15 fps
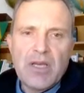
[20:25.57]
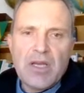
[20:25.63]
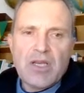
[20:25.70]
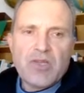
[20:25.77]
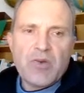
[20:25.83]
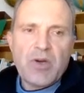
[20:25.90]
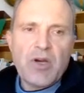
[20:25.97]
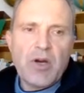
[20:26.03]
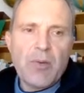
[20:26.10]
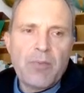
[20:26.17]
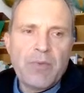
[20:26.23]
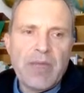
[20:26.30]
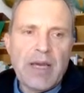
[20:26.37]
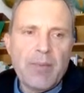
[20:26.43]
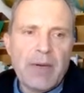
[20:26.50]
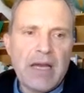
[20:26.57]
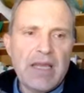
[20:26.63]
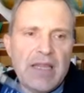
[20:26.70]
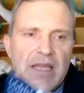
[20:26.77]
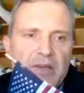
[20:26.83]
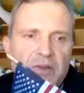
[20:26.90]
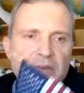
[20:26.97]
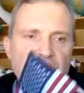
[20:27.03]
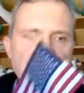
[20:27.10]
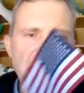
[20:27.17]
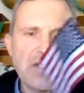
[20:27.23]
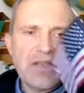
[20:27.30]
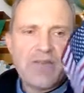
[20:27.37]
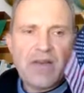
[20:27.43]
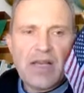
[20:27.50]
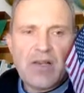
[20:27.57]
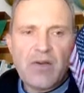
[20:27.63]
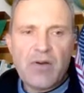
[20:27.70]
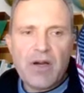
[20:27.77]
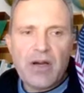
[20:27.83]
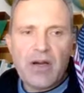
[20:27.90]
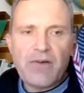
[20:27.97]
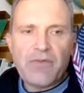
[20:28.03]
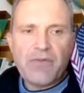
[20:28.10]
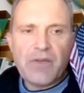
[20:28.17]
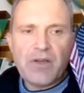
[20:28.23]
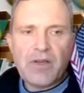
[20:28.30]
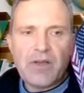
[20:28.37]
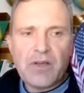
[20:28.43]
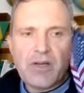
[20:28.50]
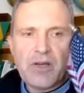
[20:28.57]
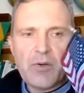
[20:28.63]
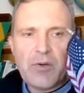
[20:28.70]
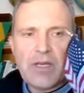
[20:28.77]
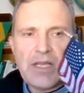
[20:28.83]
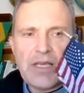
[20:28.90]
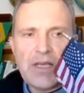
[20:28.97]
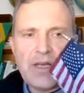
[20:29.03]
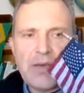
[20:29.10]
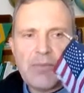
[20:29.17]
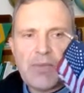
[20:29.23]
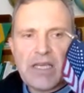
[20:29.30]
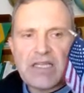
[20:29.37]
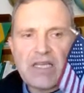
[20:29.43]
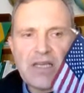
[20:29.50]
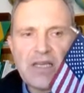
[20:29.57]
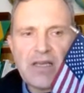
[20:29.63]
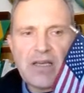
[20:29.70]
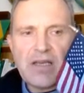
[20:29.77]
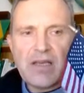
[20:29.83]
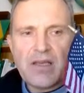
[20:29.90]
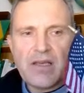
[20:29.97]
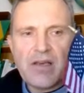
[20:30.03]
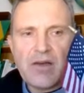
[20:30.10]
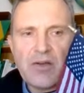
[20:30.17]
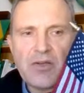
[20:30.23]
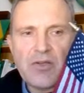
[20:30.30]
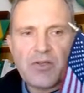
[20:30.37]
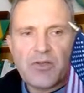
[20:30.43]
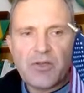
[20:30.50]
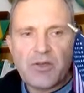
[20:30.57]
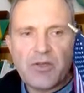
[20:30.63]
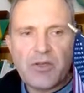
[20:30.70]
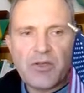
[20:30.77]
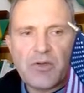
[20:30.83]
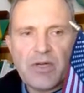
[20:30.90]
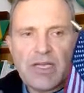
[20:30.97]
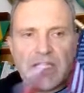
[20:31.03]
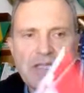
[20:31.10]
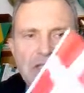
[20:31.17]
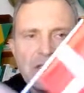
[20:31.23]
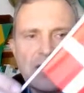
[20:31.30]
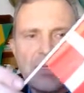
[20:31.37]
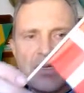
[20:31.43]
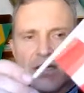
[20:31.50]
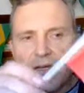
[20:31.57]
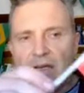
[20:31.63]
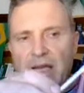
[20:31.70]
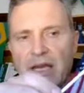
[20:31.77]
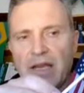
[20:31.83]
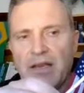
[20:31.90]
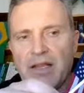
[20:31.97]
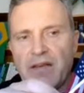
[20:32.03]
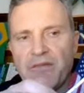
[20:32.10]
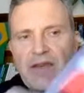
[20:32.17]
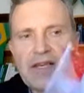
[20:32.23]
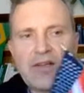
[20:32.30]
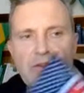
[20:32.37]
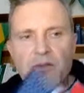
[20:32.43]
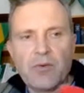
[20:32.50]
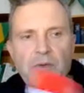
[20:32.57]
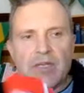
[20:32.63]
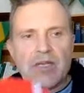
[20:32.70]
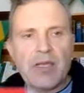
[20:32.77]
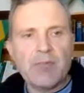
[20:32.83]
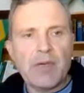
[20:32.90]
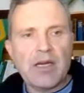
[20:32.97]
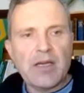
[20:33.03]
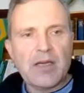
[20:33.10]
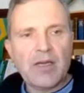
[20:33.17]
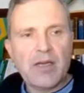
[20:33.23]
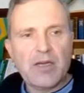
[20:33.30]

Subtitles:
So I hope thereby that you have seen the value of not only basing on the US, and in fact not only Denmark.